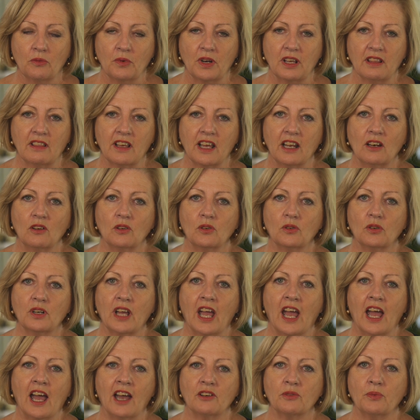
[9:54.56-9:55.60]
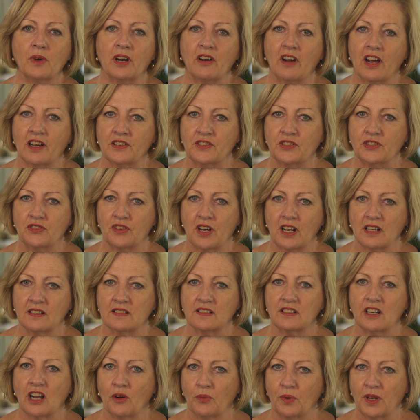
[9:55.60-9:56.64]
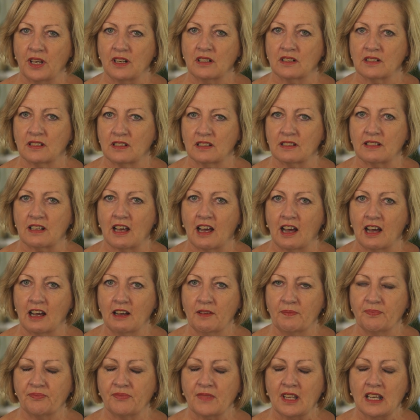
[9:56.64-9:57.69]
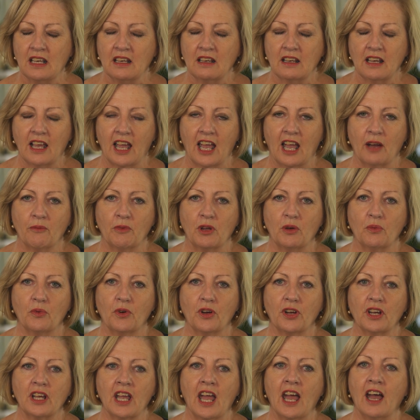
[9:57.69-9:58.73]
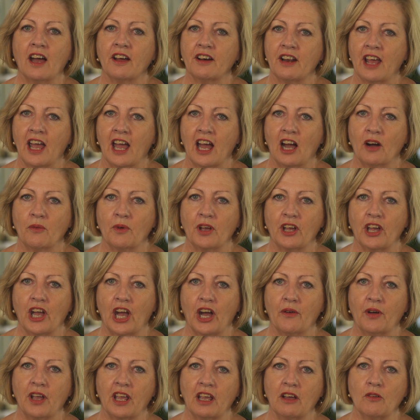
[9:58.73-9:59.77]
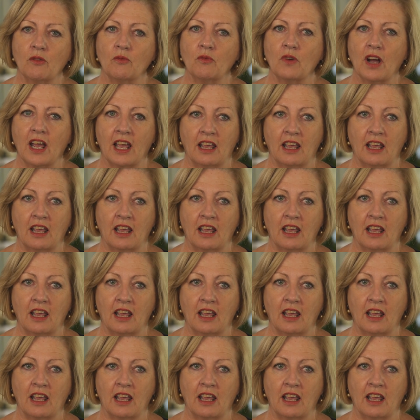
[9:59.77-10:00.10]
We then look at where our strengths and our weaknesses are, and we work out how we're going,